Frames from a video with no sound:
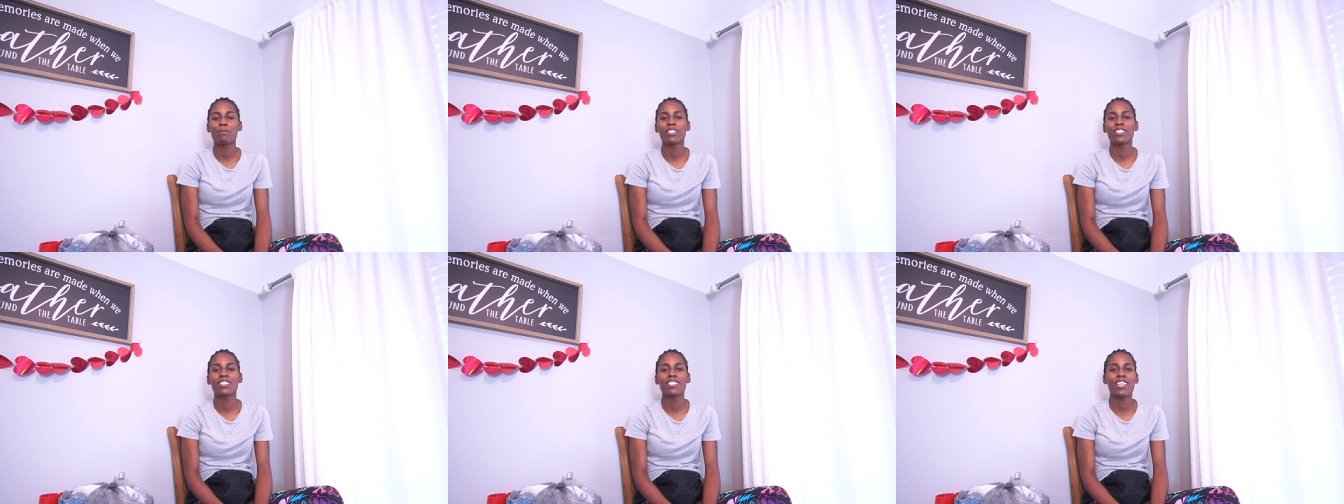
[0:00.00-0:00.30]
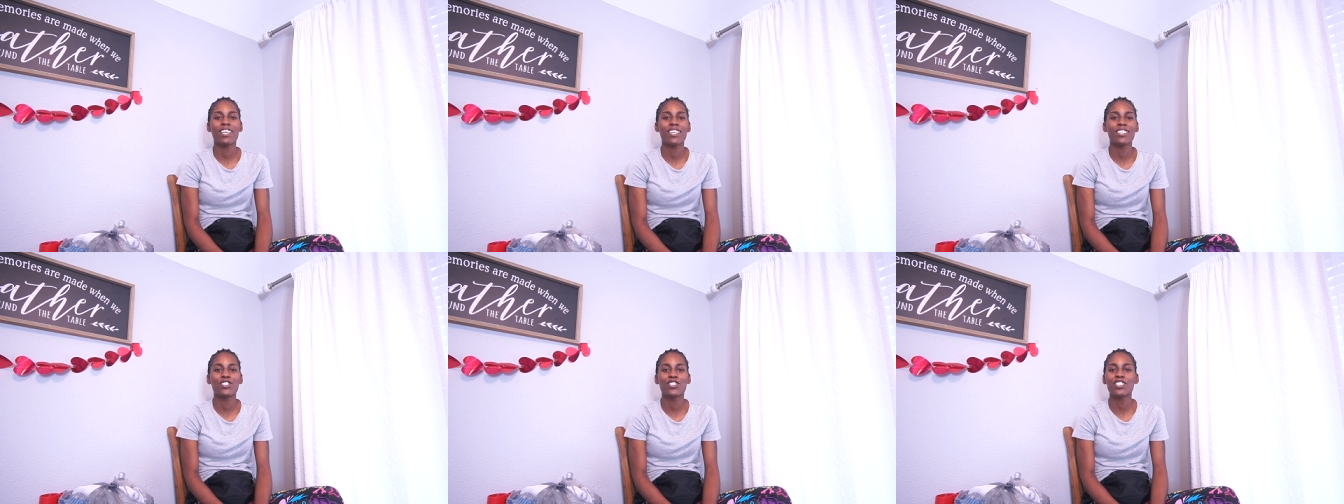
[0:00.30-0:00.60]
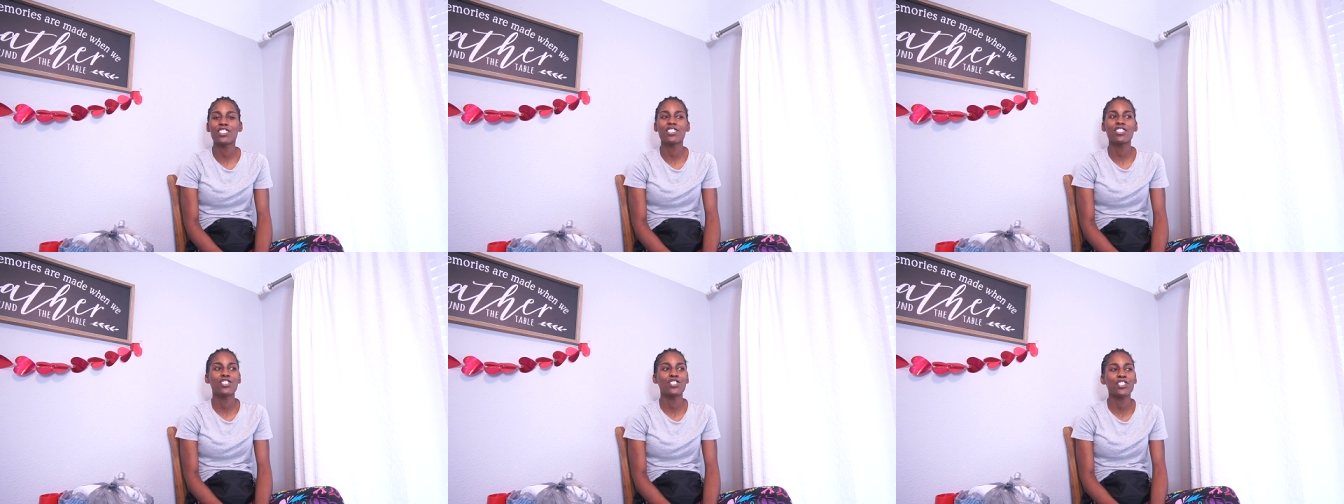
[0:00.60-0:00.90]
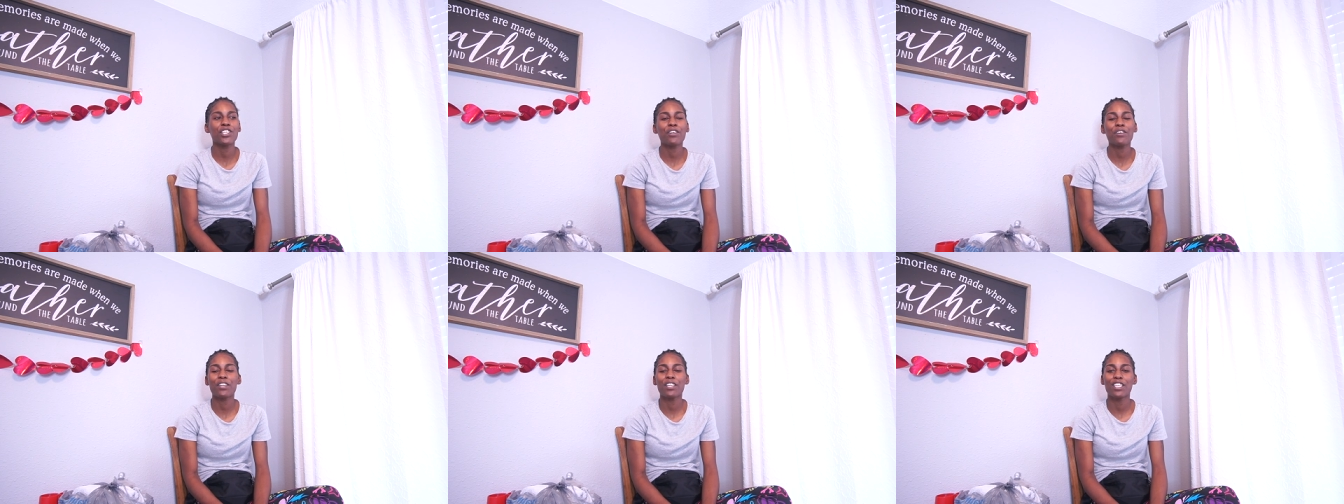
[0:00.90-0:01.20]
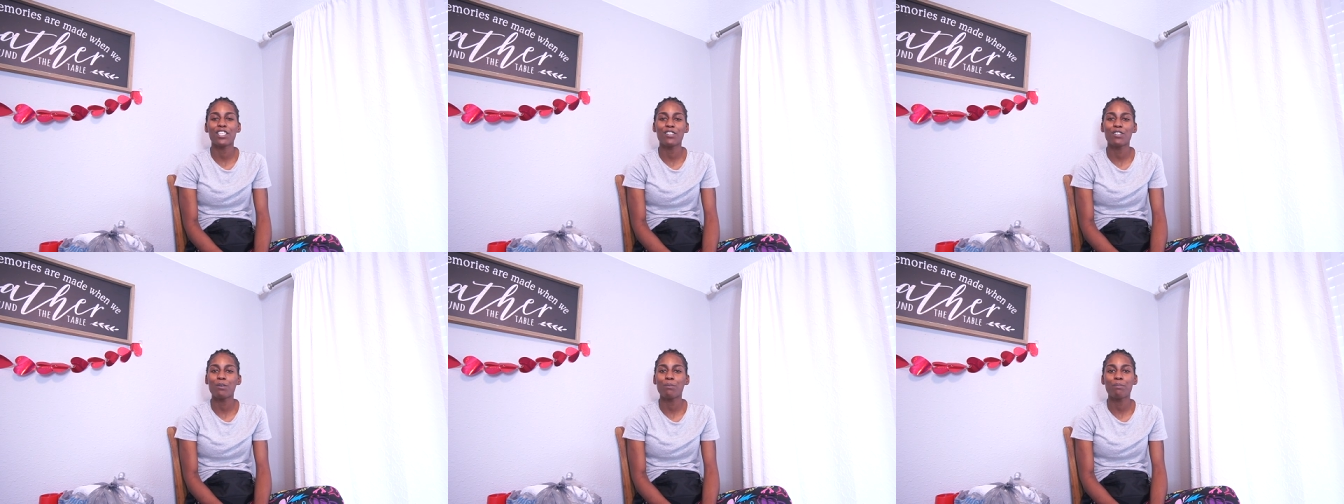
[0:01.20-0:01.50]
me today just to share a
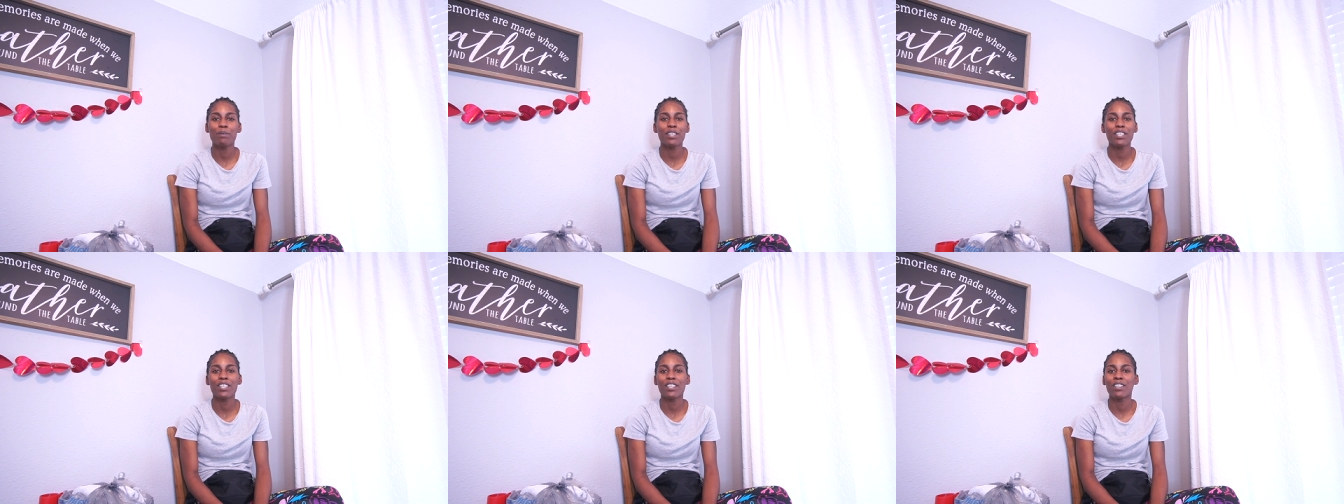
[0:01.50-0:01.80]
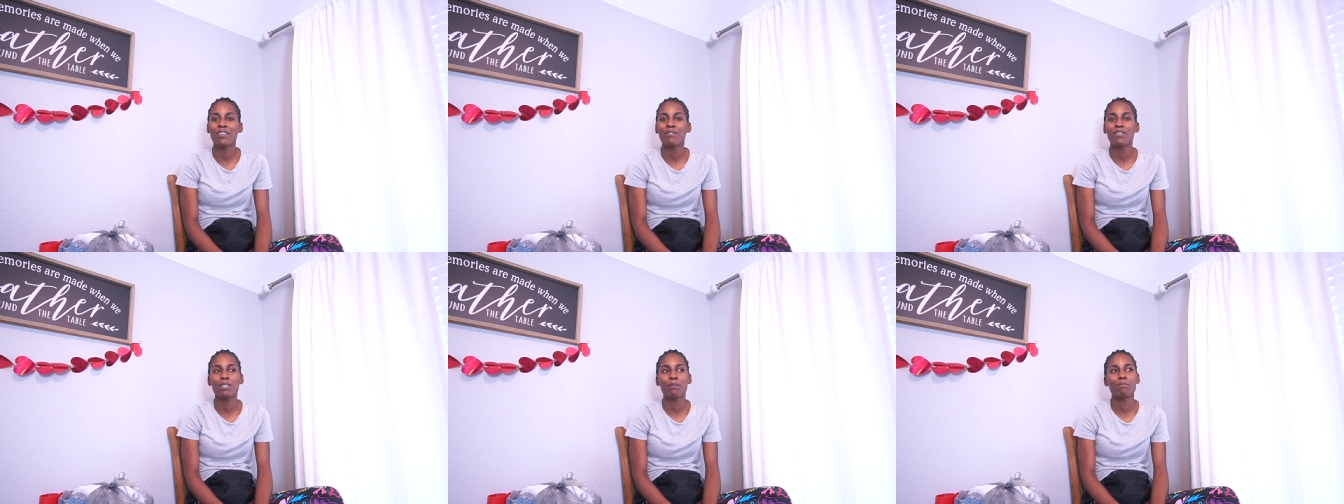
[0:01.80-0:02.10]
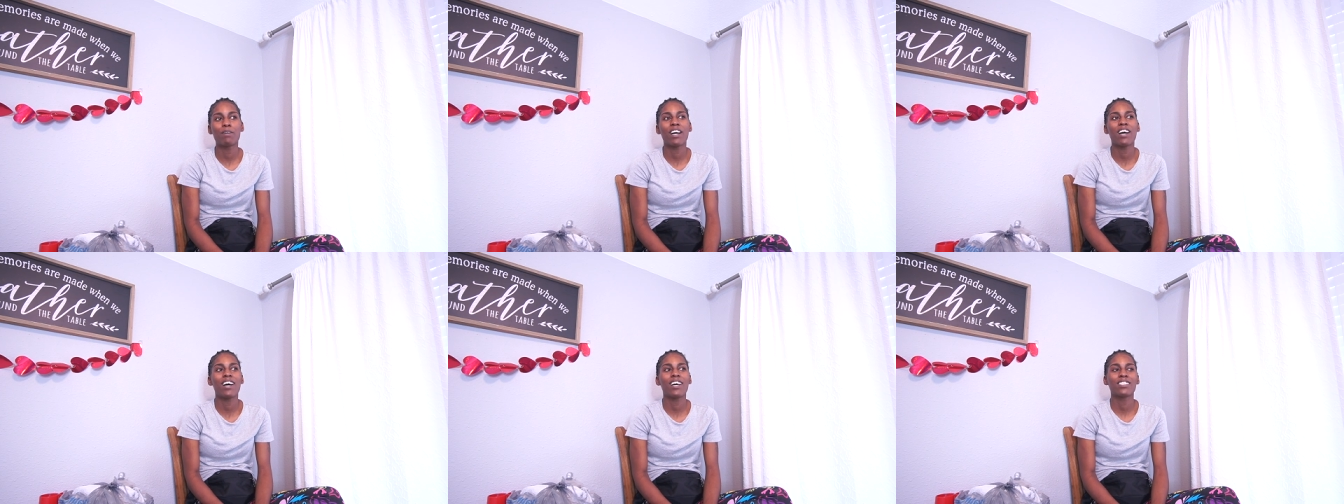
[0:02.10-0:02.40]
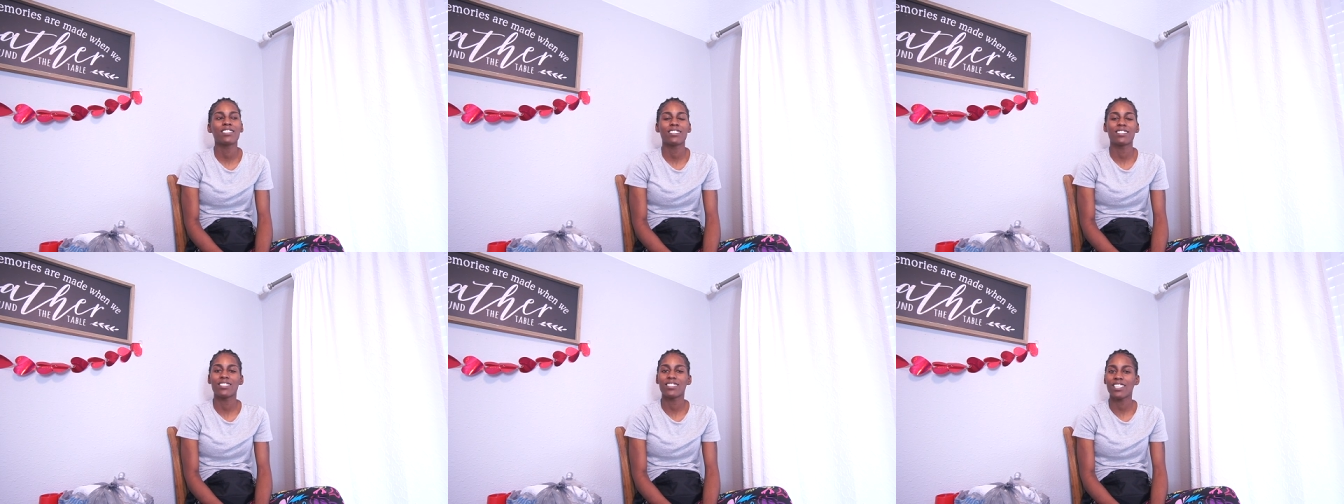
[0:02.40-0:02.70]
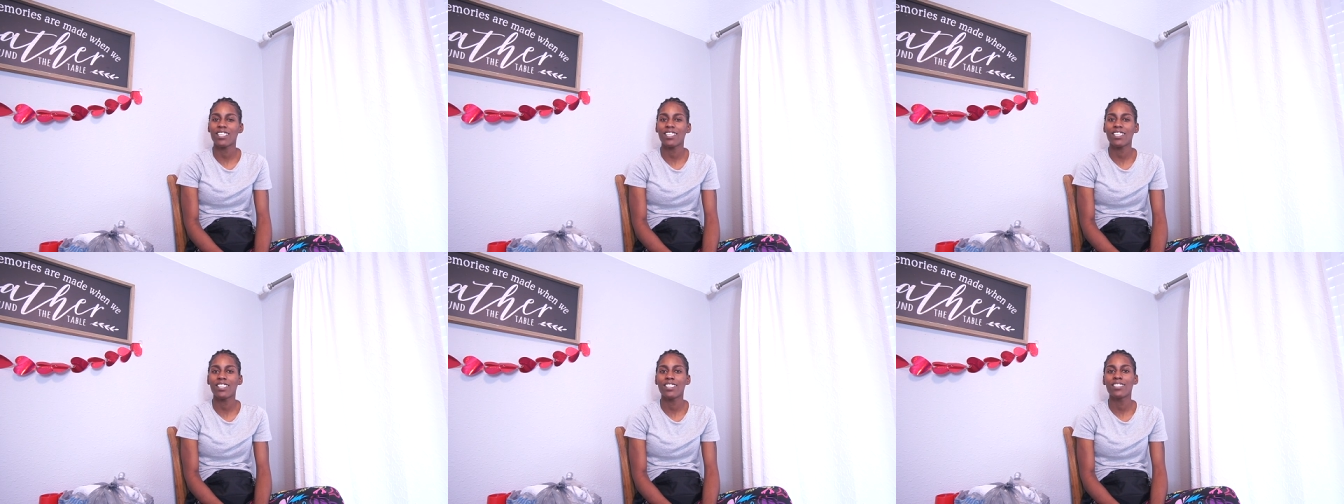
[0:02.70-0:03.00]
little bit of the behind the
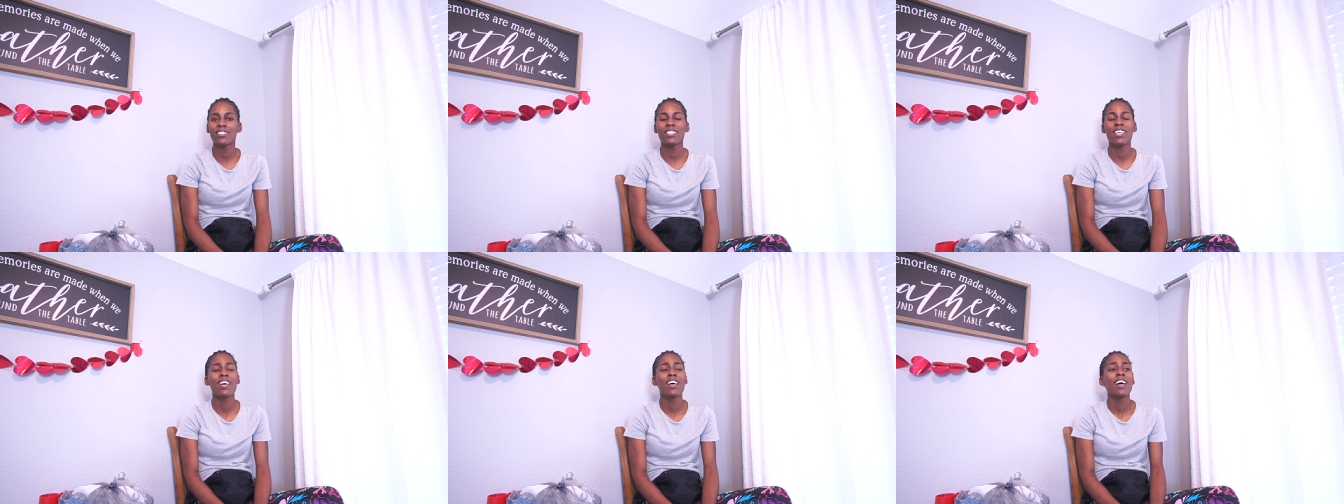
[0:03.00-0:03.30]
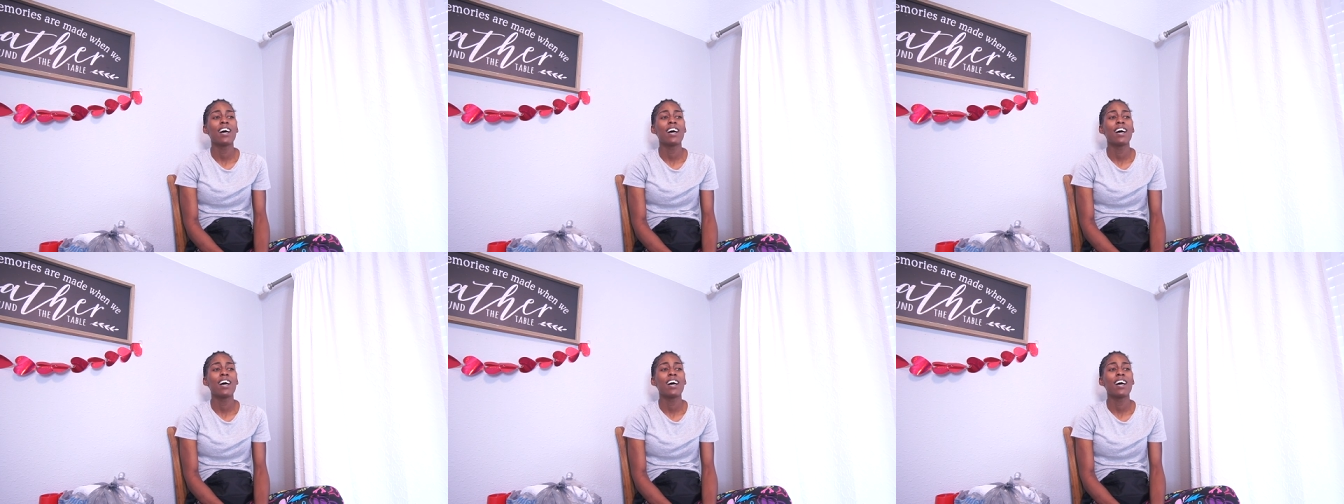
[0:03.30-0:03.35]
scenes.